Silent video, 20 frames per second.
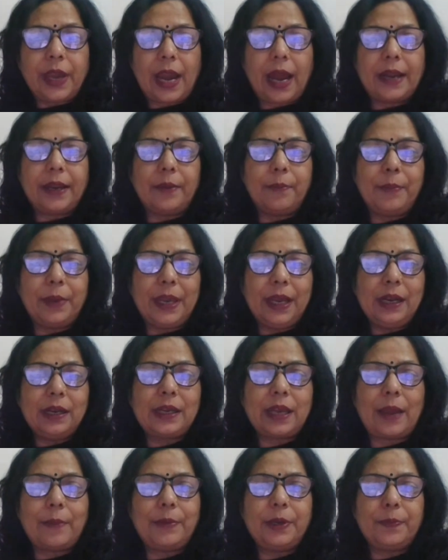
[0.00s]
and a male
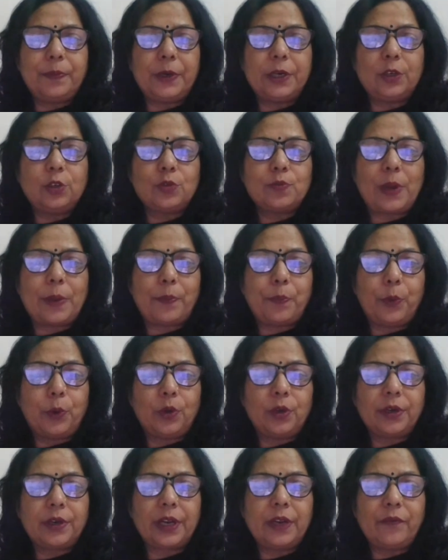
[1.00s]
gamete produced by
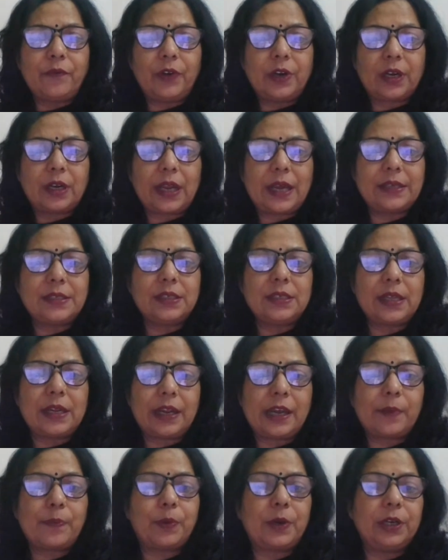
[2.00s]
pollen grain fertilizes an
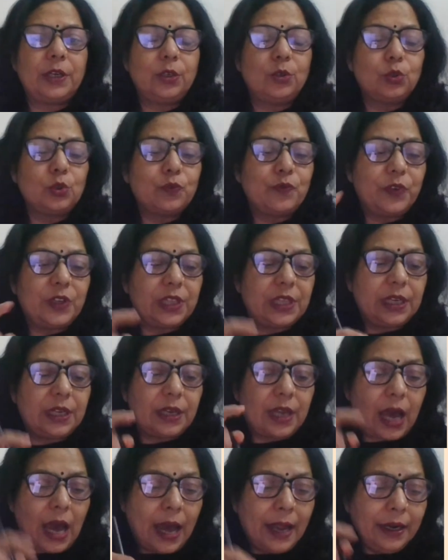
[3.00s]
egg produced
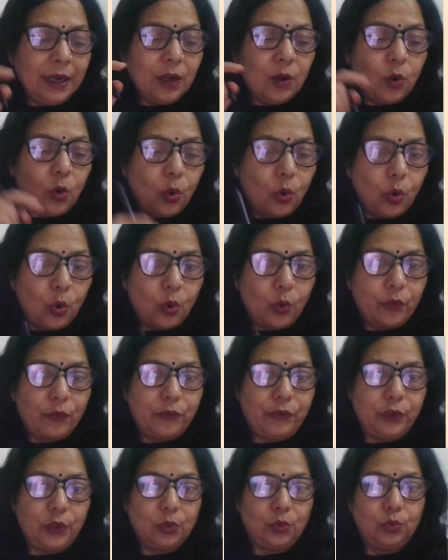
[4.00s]
within an
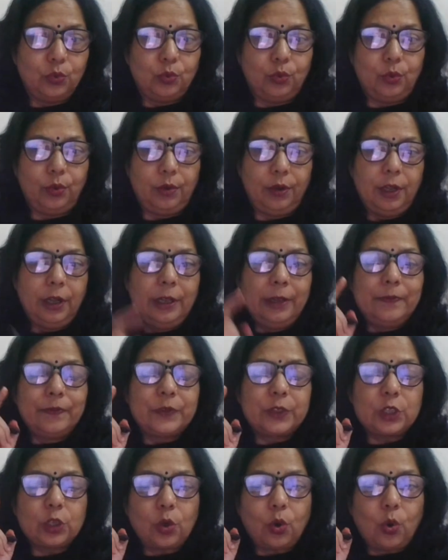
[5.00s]
ovule.
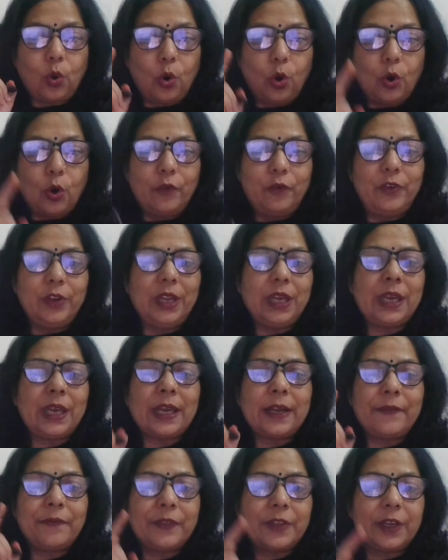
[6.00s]
So, ovary
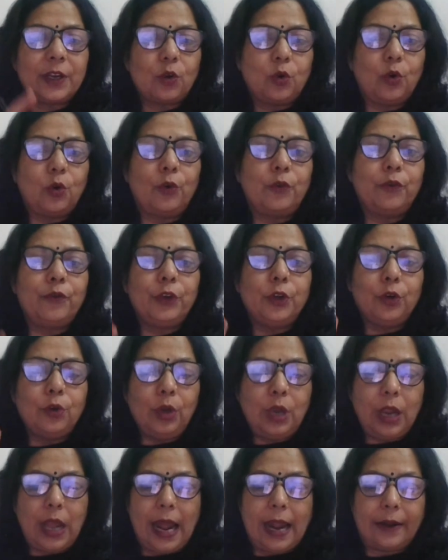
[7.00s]
ke andar
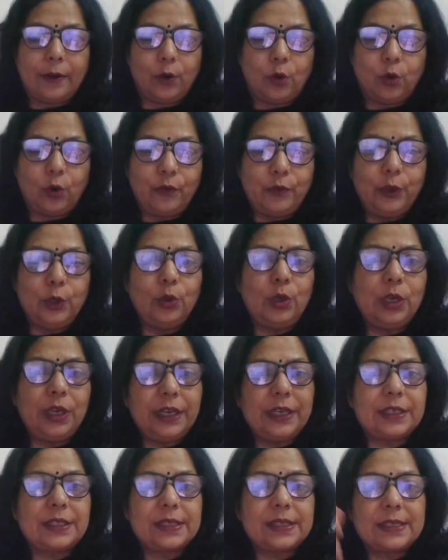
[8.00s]
ovule, and ovule
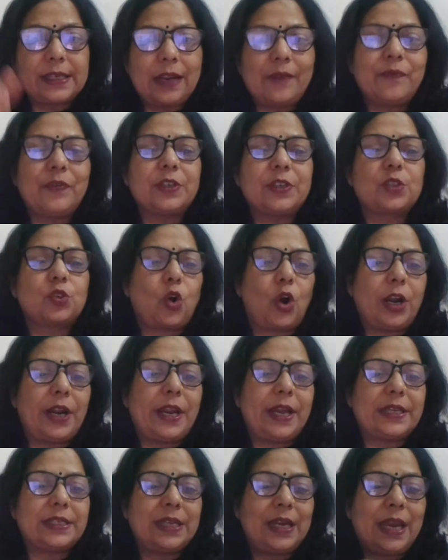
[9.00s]
itself is called
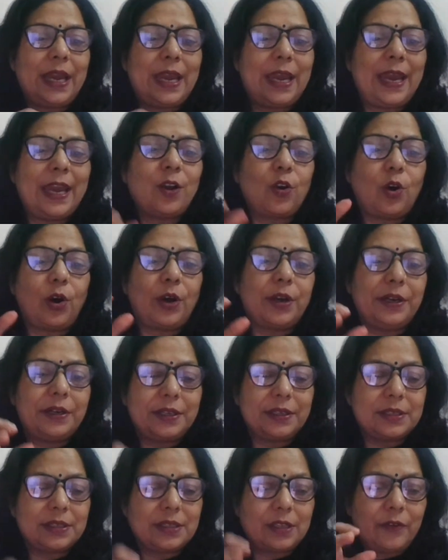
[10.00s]
as the egg, or it
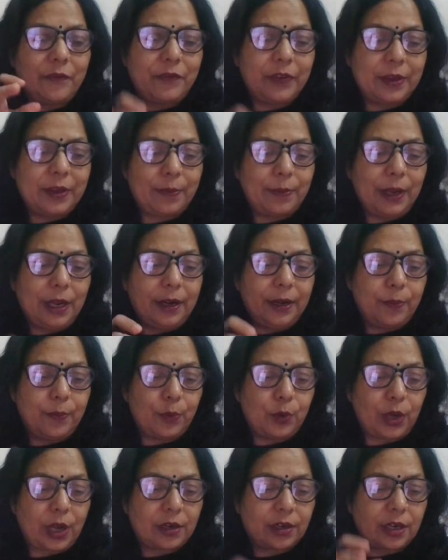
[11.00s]
is the female
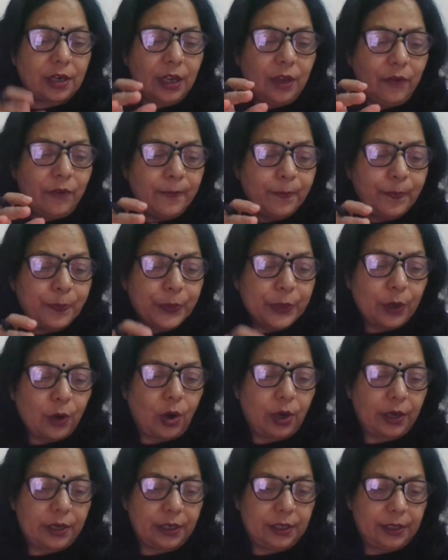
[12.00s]
reproductive
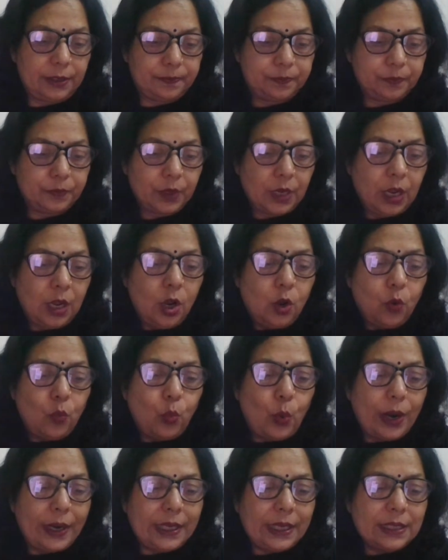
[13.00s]
organ.
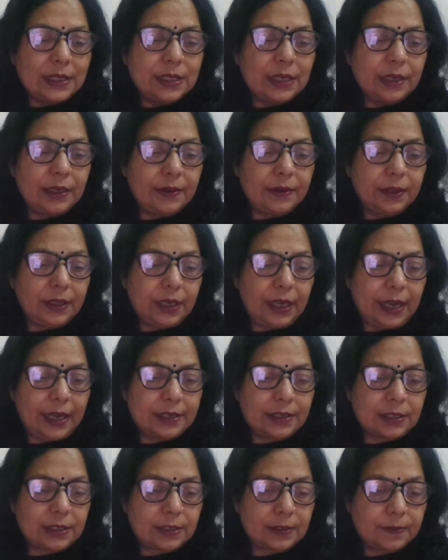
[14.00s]
What is that?
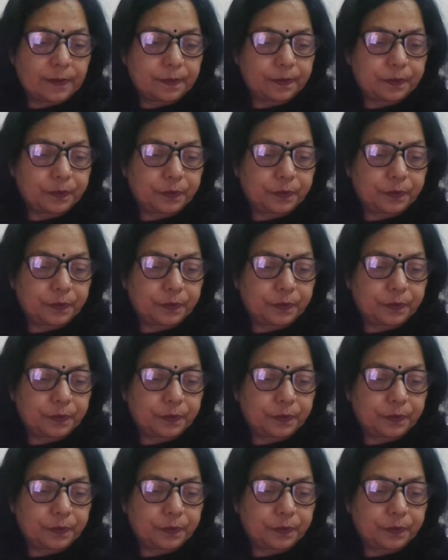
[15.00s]
Yes.